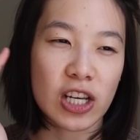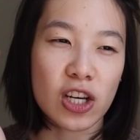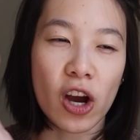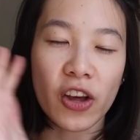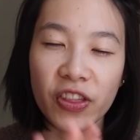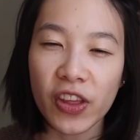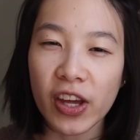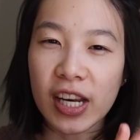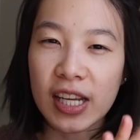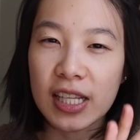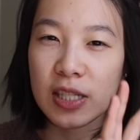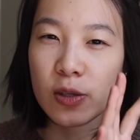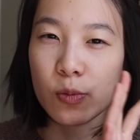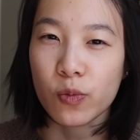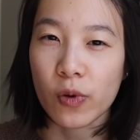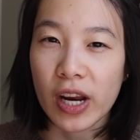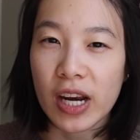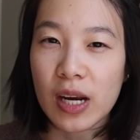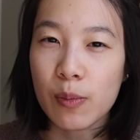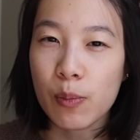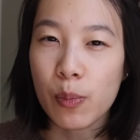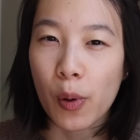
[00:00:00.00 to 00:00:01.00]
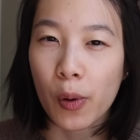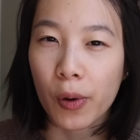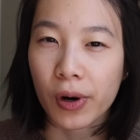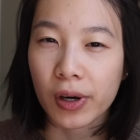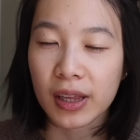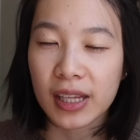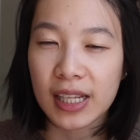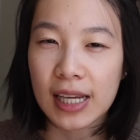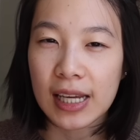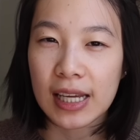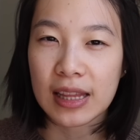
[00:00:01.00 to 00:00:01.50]
Not that it's written
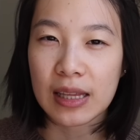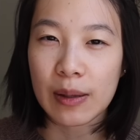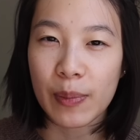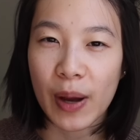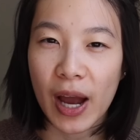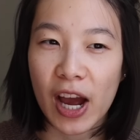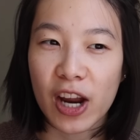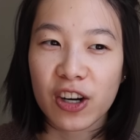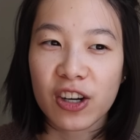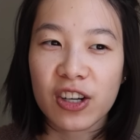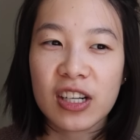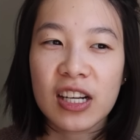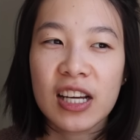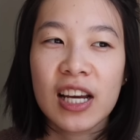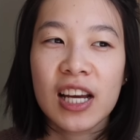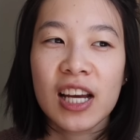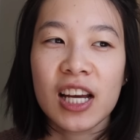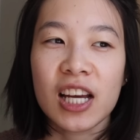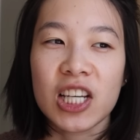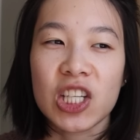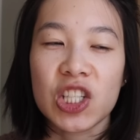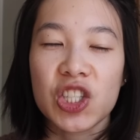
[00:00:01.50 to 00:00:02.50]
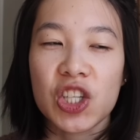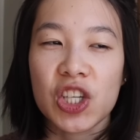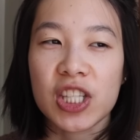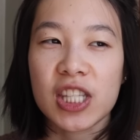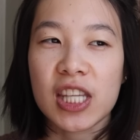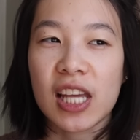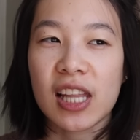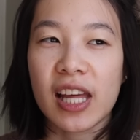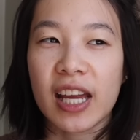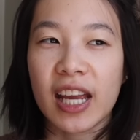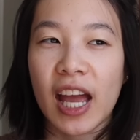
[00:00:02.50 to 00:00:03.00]
poorly in the pattern, it's just
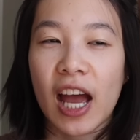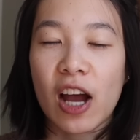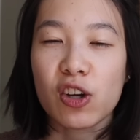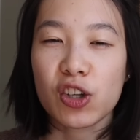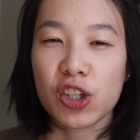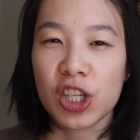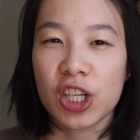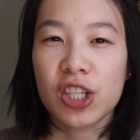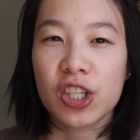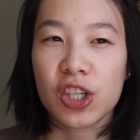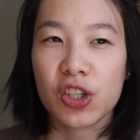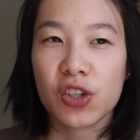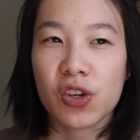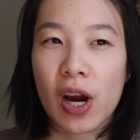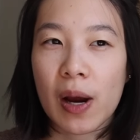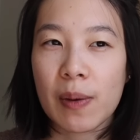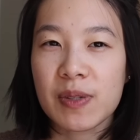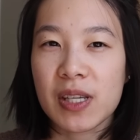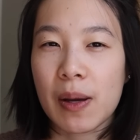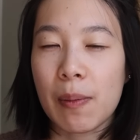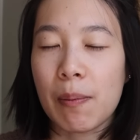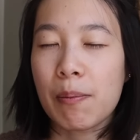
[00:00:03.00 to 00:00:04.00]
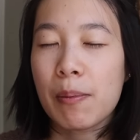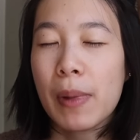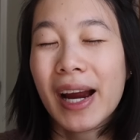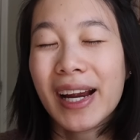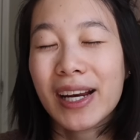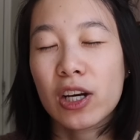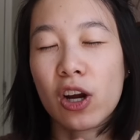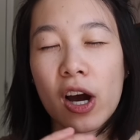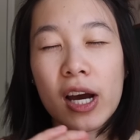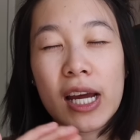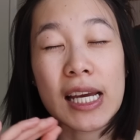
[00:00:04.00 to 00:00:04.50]
that like how she describes it
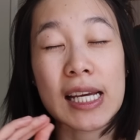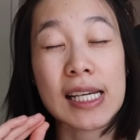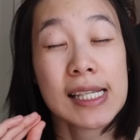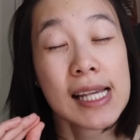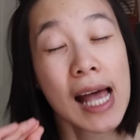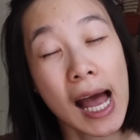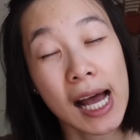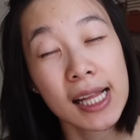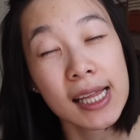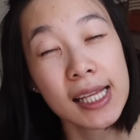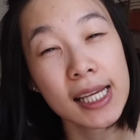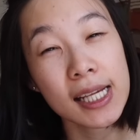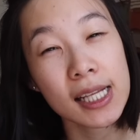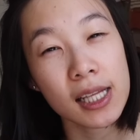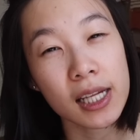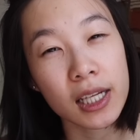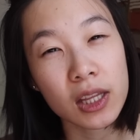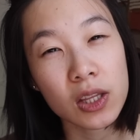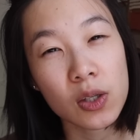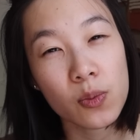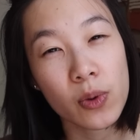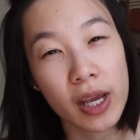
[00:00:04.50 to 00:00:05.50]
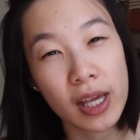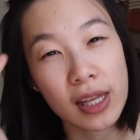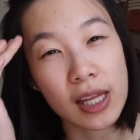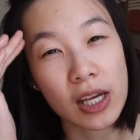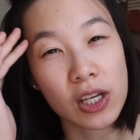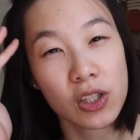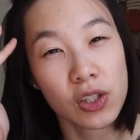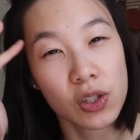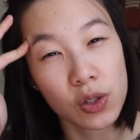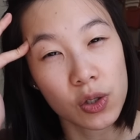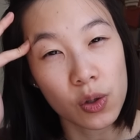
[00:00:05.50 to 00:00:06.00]
might not exactly click the way
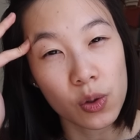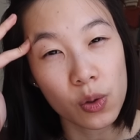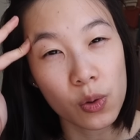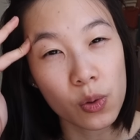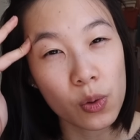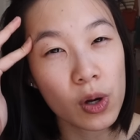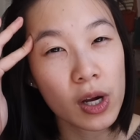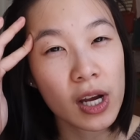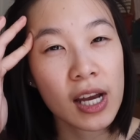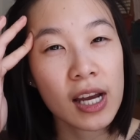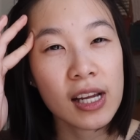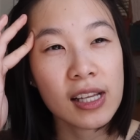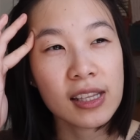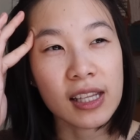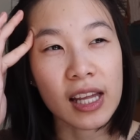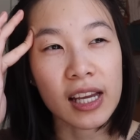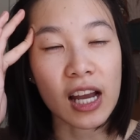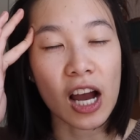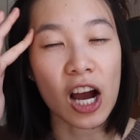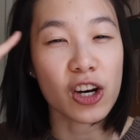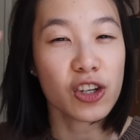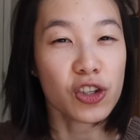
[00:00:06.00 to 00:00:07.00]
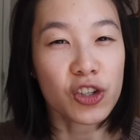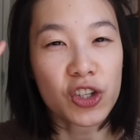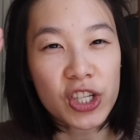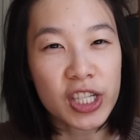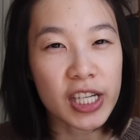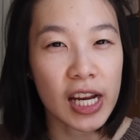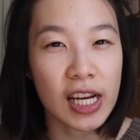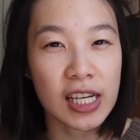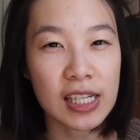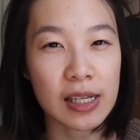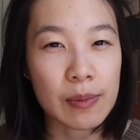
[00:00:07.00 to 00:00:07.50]
that you like
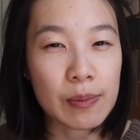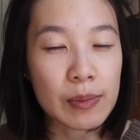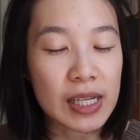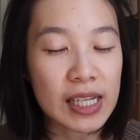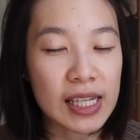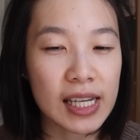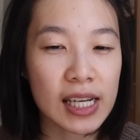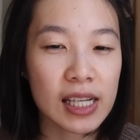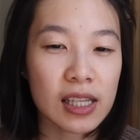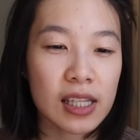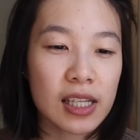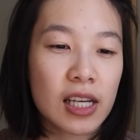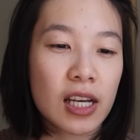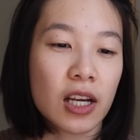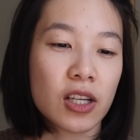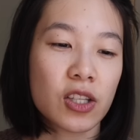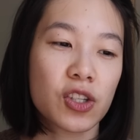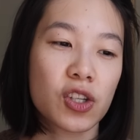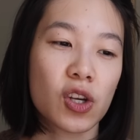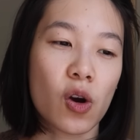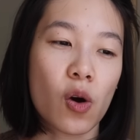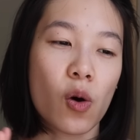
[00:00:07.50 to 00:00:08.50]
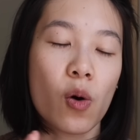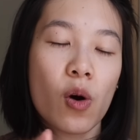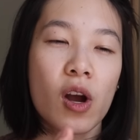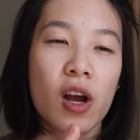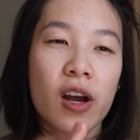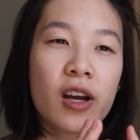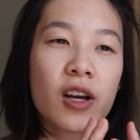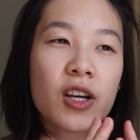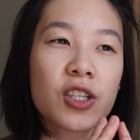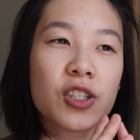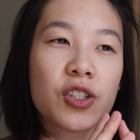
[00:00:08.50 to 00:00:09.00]
understand it immediately. And so
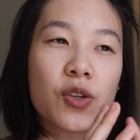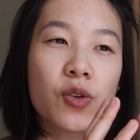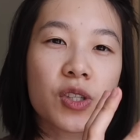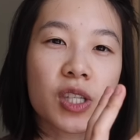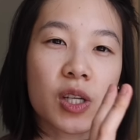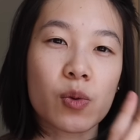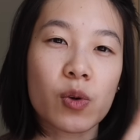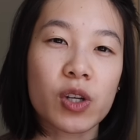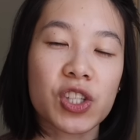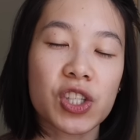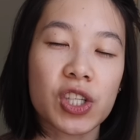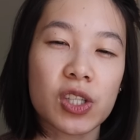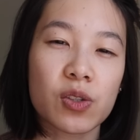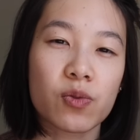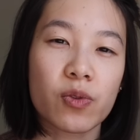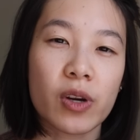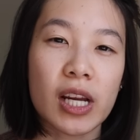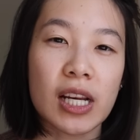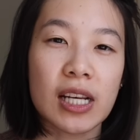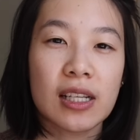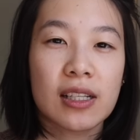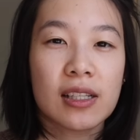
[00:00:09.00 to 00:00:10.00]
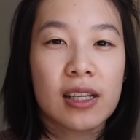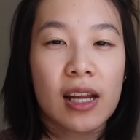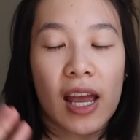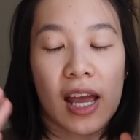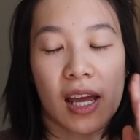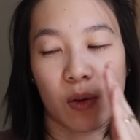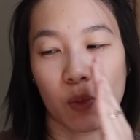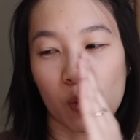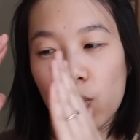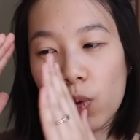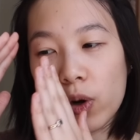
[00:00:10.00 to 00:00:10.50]
using what she's written
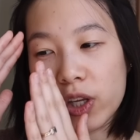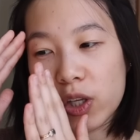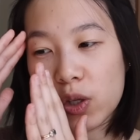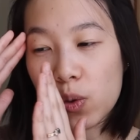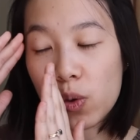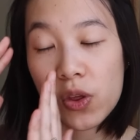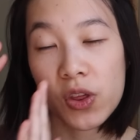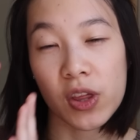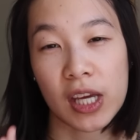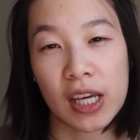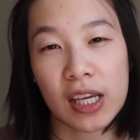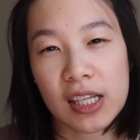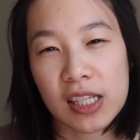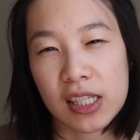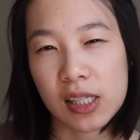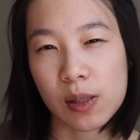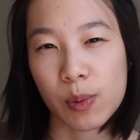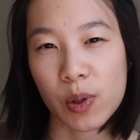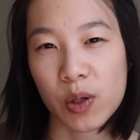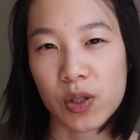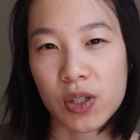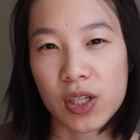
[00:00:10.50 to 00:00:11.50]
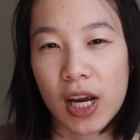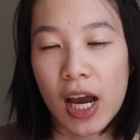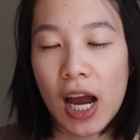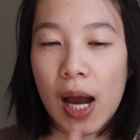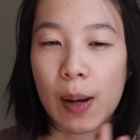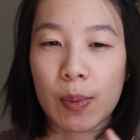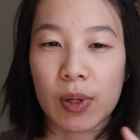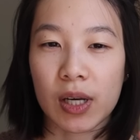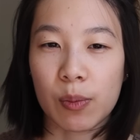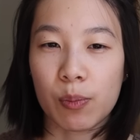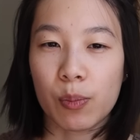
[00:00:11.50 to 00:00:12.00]
and what you think is supposed to
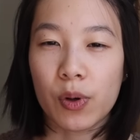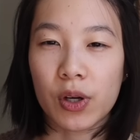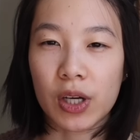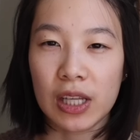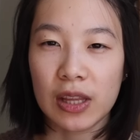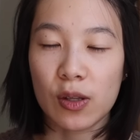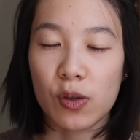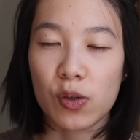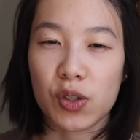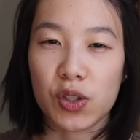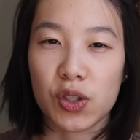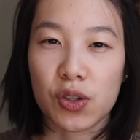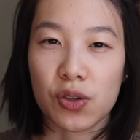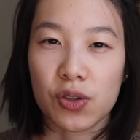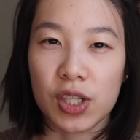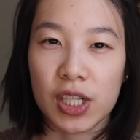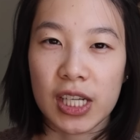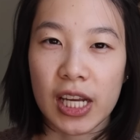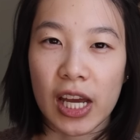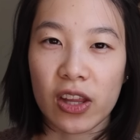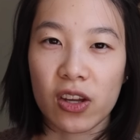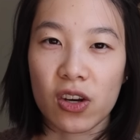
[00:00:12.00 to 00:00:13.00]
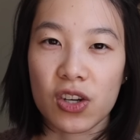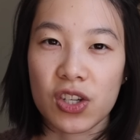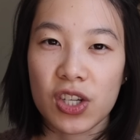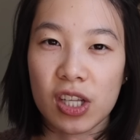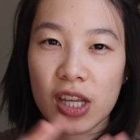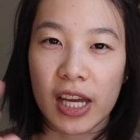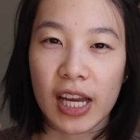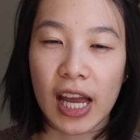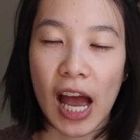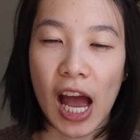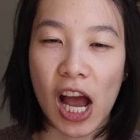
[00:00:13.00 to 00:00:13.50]
happen and putting those two together to
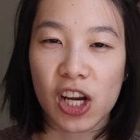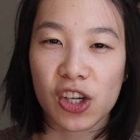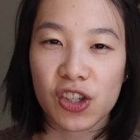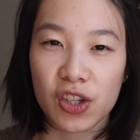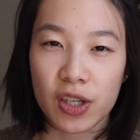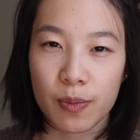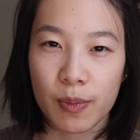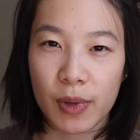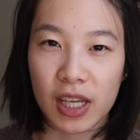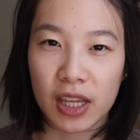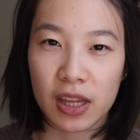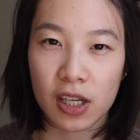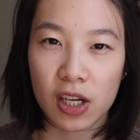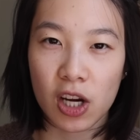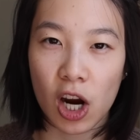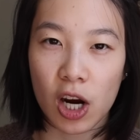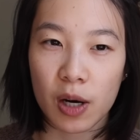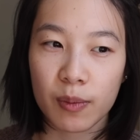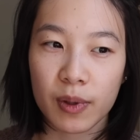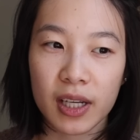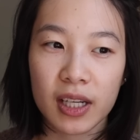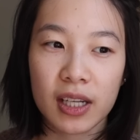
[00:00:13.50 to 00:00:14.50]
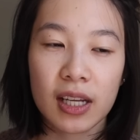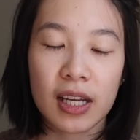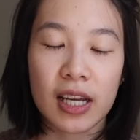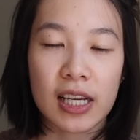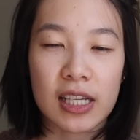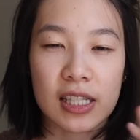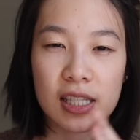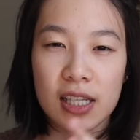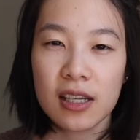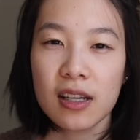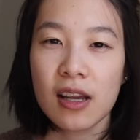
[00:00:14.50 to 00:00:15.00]
like actually make the garment
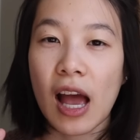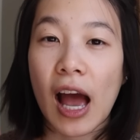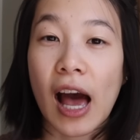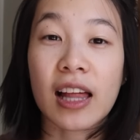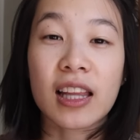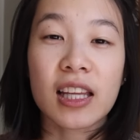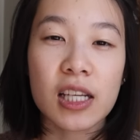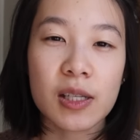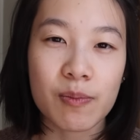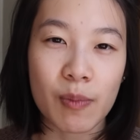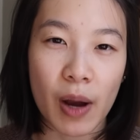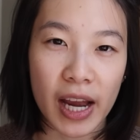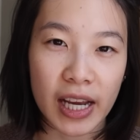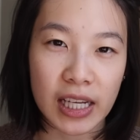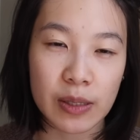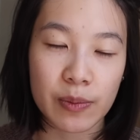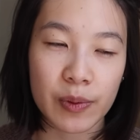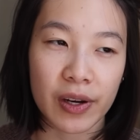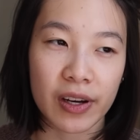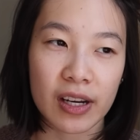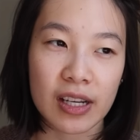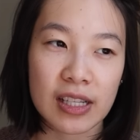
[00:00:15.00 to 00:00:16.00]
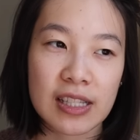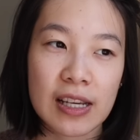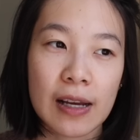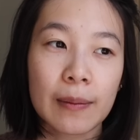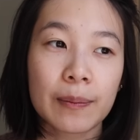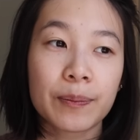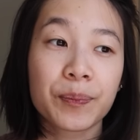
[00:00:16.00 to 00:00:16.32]
is at least my experience.